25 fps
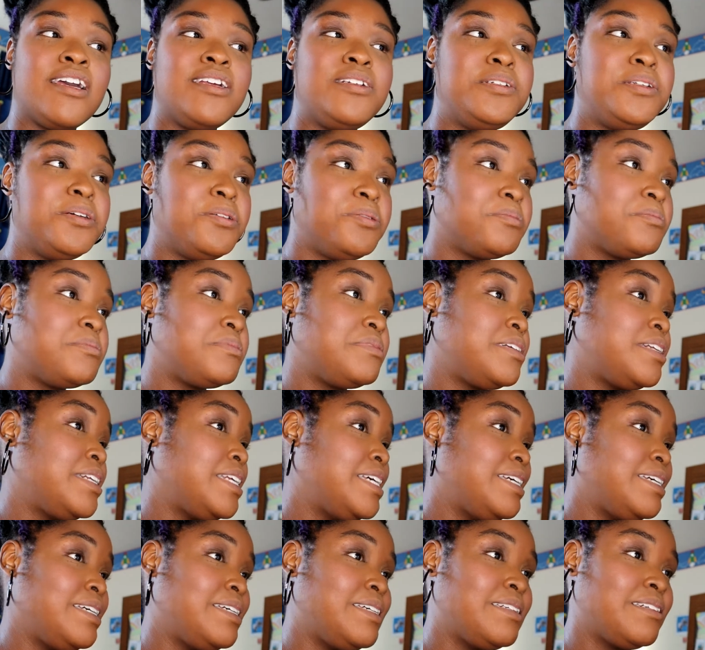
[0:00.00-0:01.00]
I don't
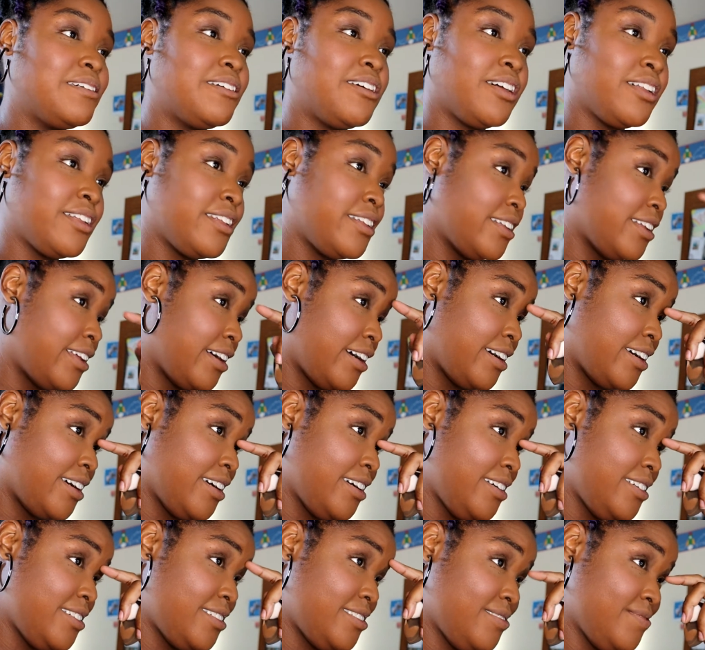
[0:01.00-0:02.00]
need a
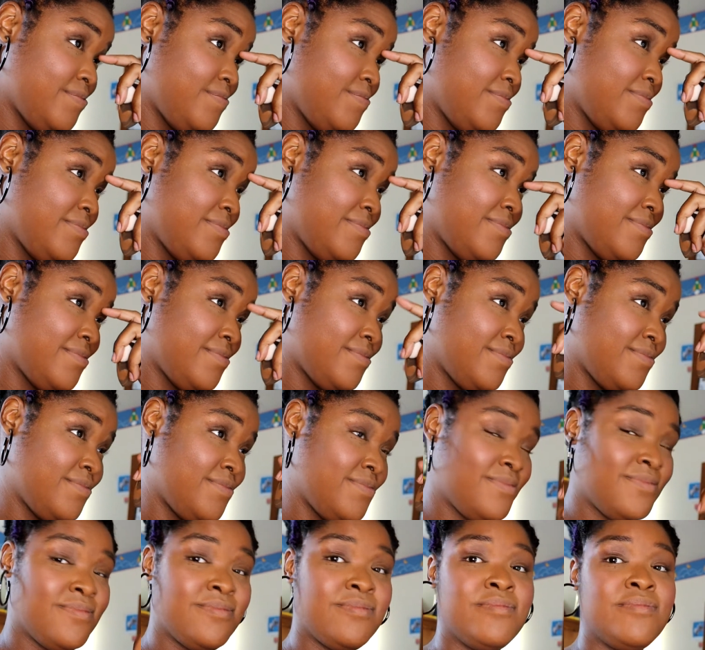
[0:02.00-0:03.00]
lot
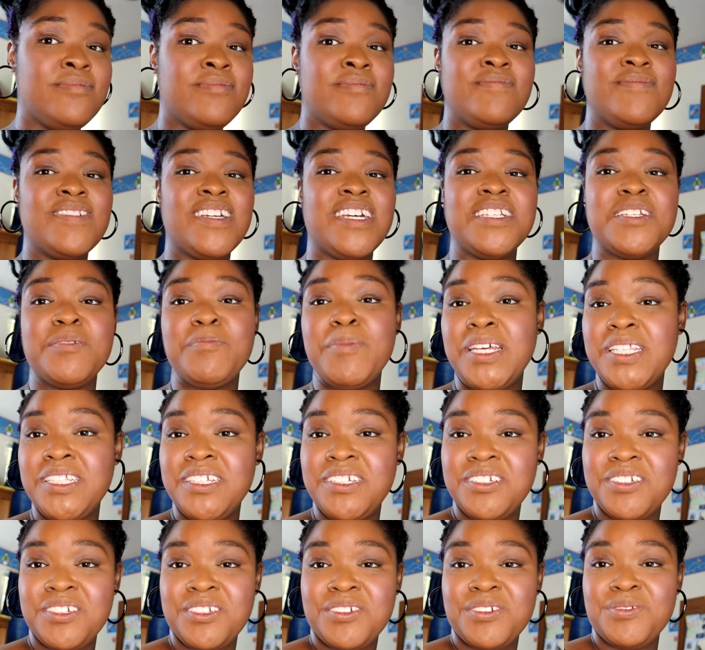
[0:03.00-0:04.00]
because I'm
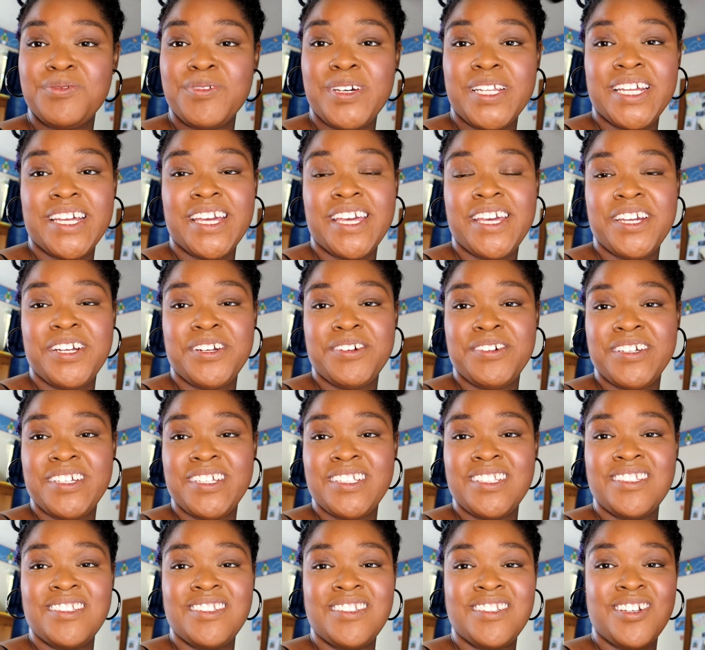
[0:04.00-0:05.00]
mainly just running
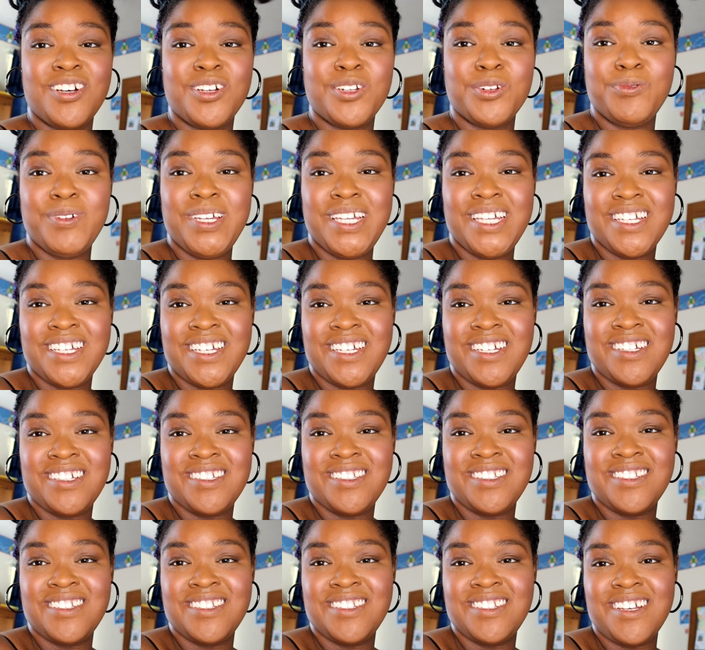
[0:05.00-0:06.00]
errands on the
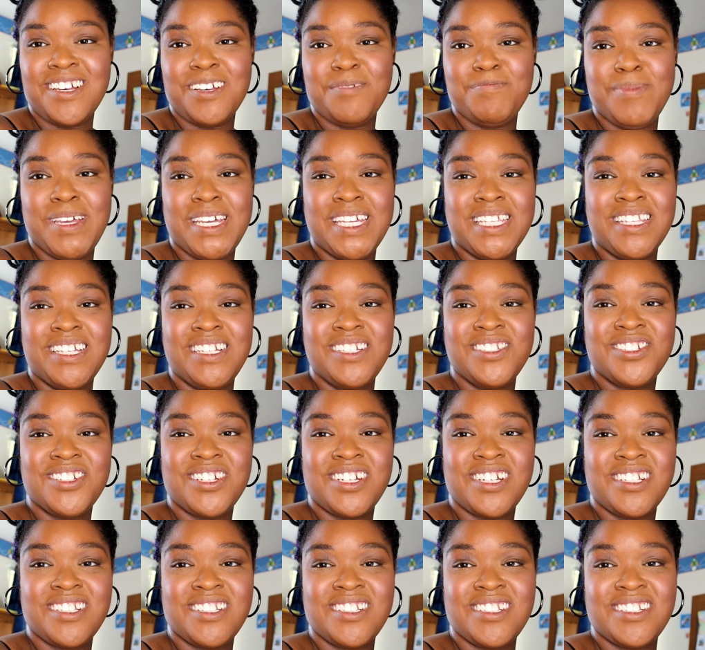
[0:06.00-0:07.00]
weekends. I'm mainly
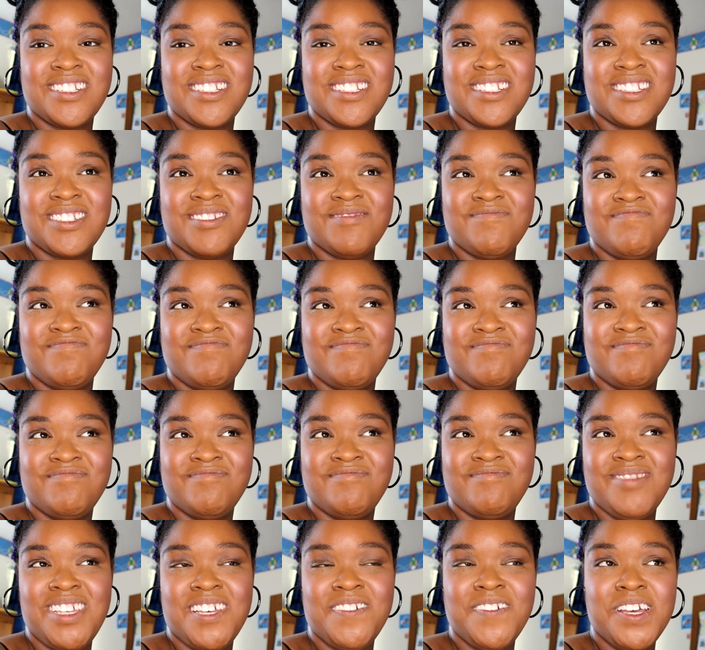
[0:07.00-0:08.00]
just,
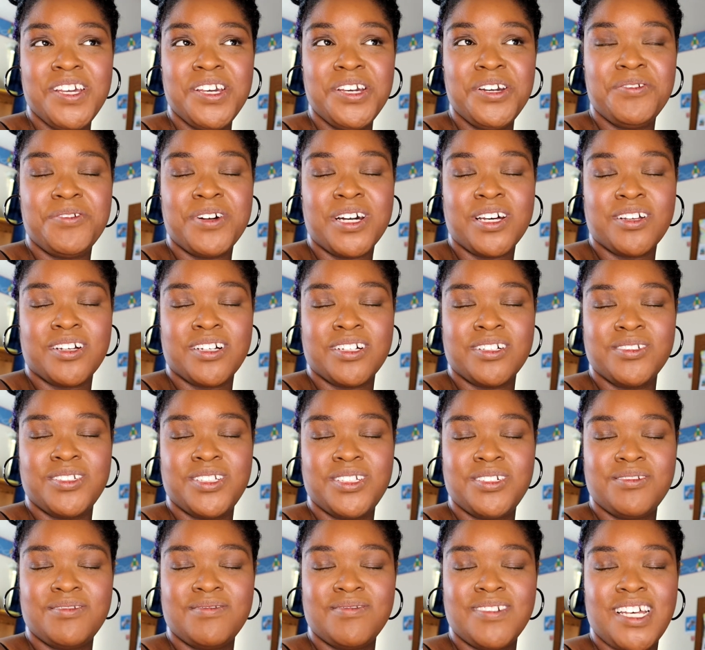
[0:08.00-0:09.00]
if I go out, I'll
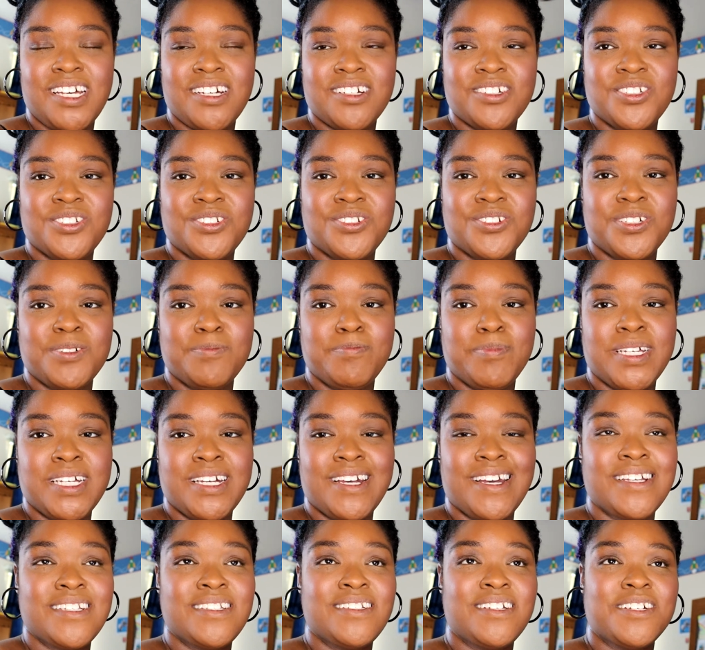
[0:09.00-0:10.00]
do extra,
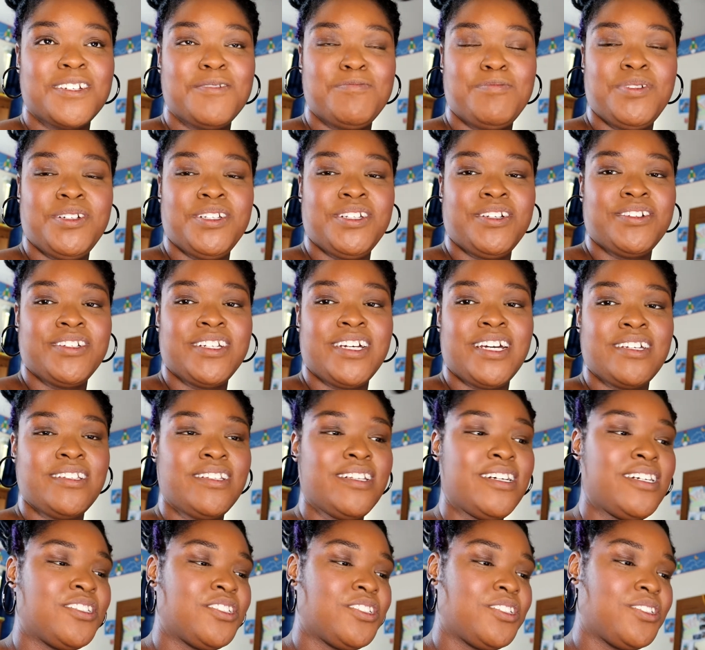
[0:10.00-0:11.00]
but I suck at putting on
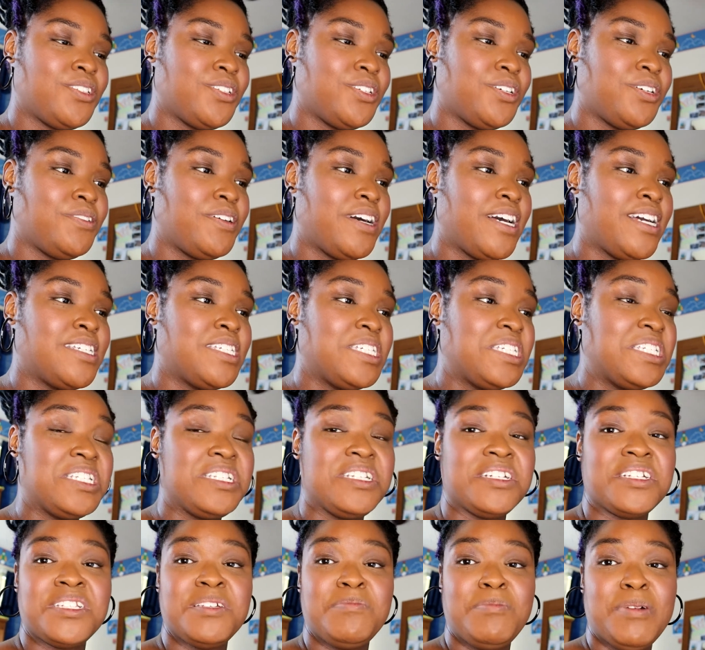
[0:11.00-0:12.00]
eyelashes, so I just
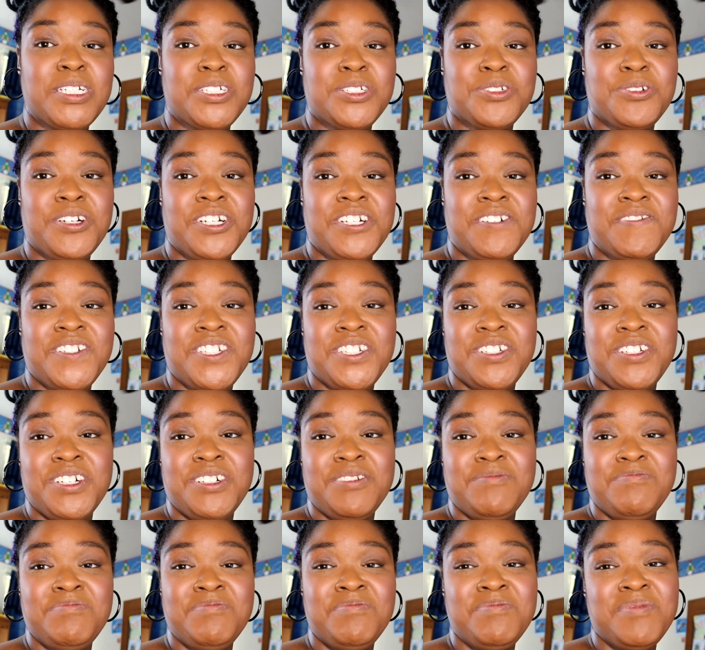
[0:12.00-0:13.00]
stick to my strengths, you know?